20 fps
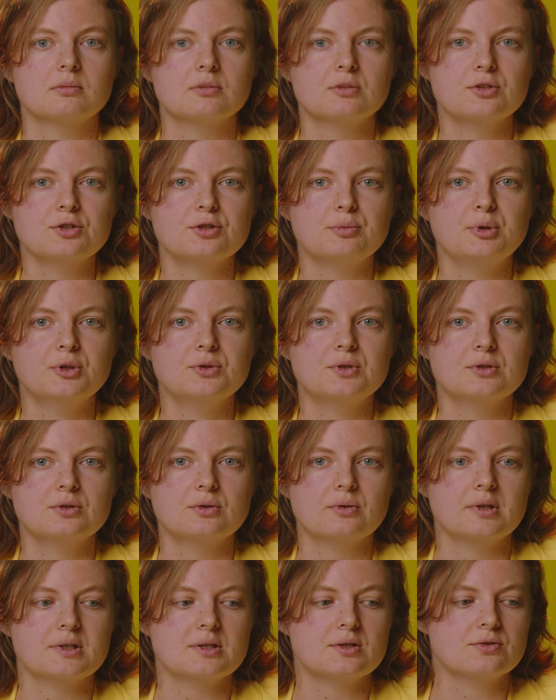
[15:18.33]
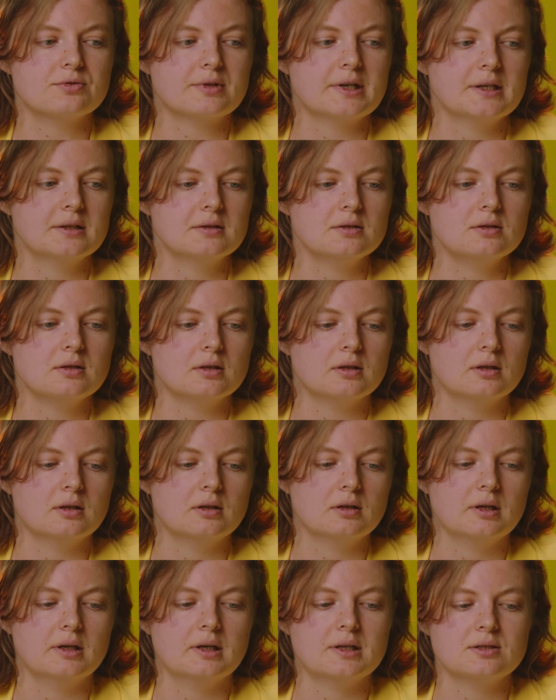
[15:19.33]
contributing to this trend.
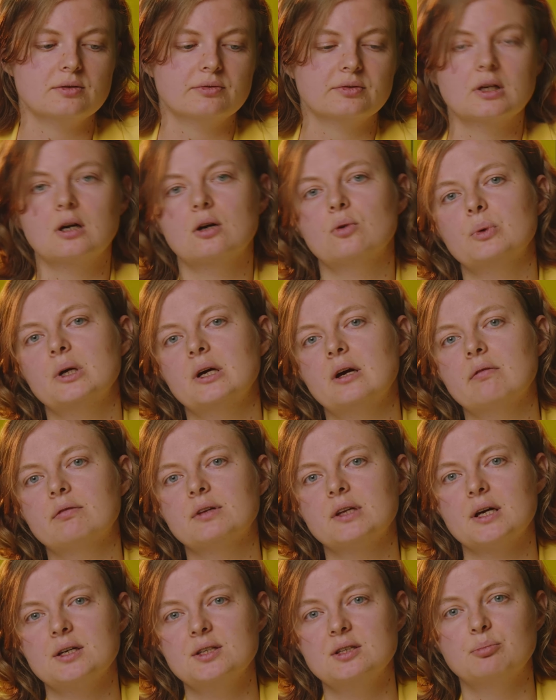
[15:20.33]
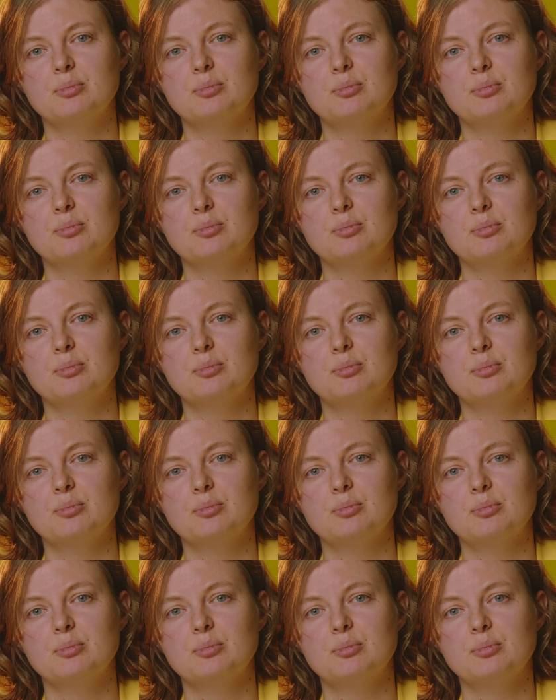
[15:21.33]
As of now, we have 90